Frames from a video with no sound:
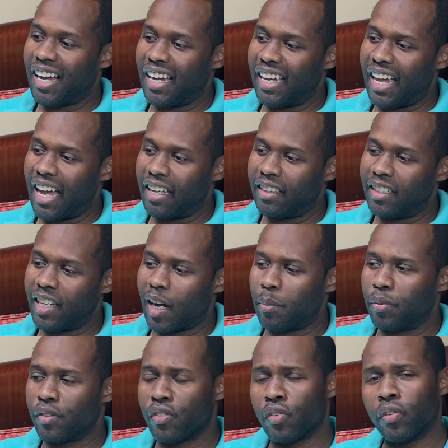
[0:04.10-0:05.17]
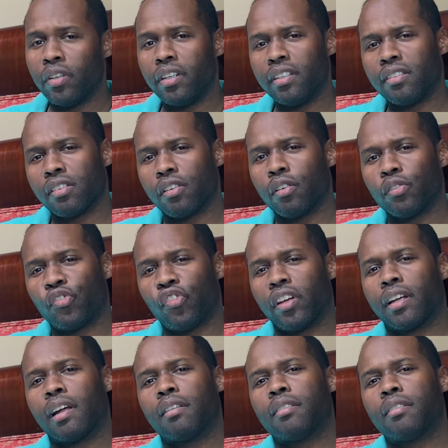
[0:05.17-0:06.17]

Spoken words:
had the opportunity to go check out